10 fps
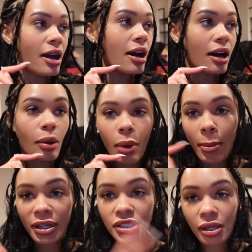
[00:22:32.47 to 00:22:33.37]
Um, I'm
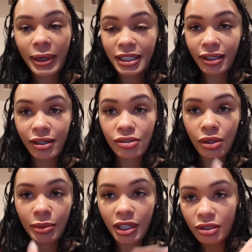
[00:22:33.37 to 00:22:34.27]
about to start my dinner, so
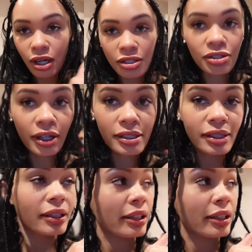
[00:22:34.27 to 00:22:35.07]
I'm gonna talk to you guys in the